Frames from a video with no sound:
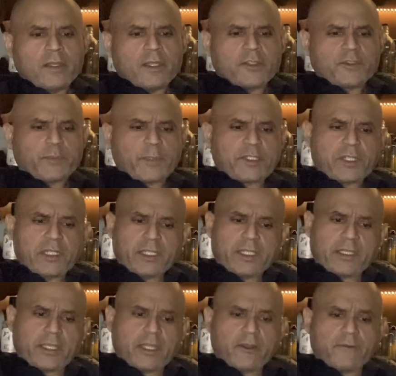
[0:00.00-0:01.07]
especially at
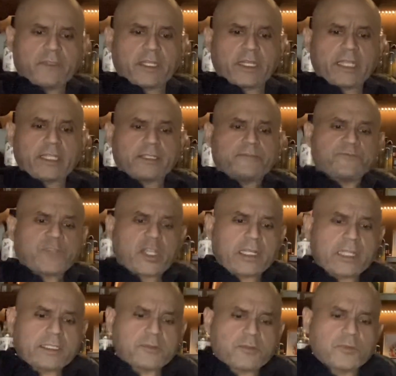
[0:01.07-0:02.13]
the end of the night. I
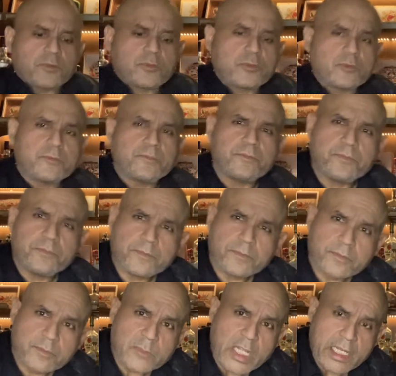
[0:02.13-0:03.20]
like to
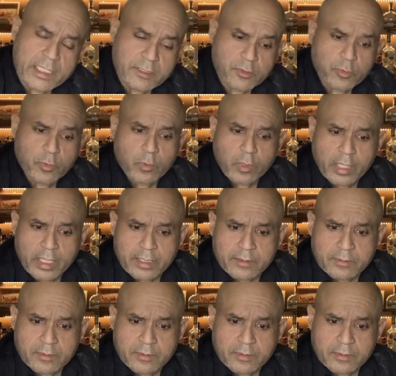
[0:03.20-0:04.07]
do that.